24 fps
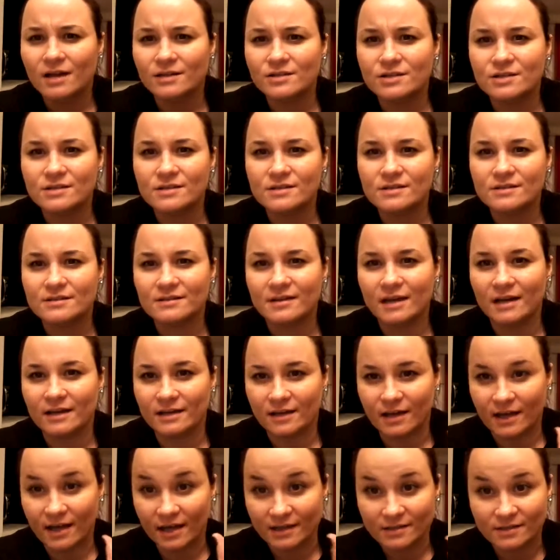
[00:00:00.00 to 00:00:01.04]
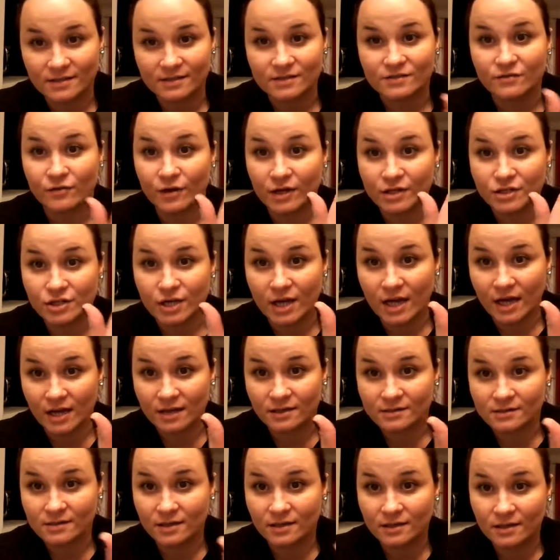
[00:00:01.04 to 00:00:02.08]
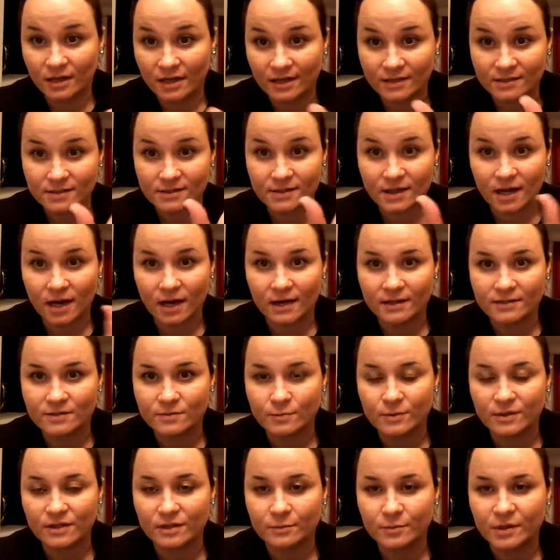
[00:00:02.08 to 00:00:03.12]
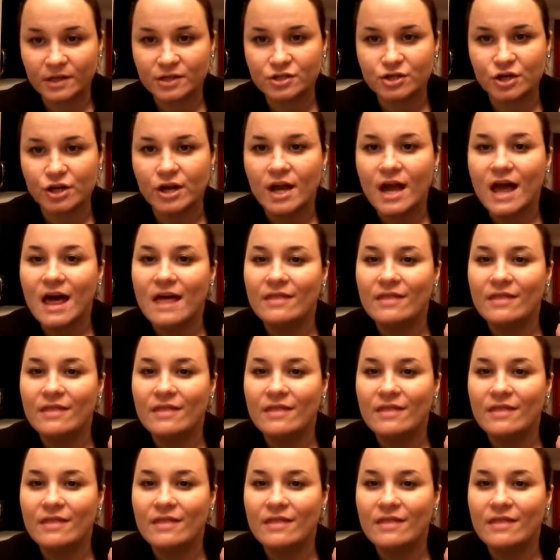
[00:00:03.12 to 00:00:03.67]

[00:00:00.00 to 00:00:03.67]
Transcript: Just, I guess it's Fresh as a Night Skies with the picture.